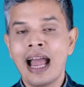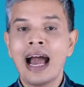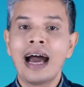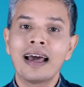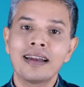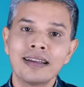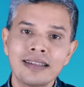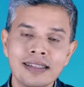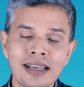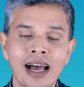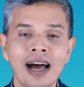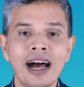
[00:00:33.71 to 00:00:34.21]

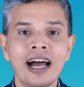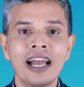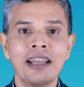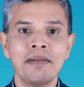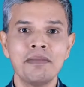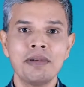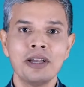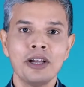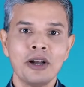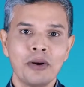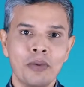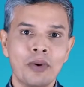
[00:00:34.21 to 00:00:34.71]
at a
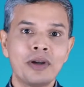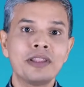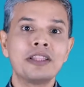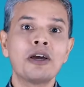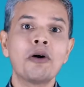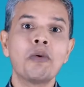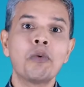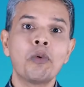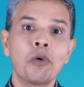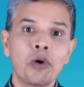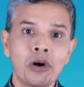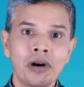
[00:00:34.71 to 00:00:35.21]
time when
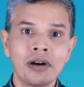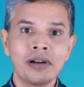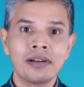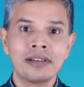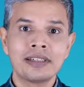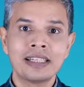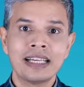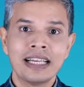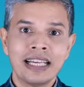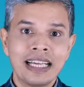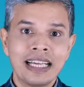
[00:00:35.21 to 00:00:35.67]
the world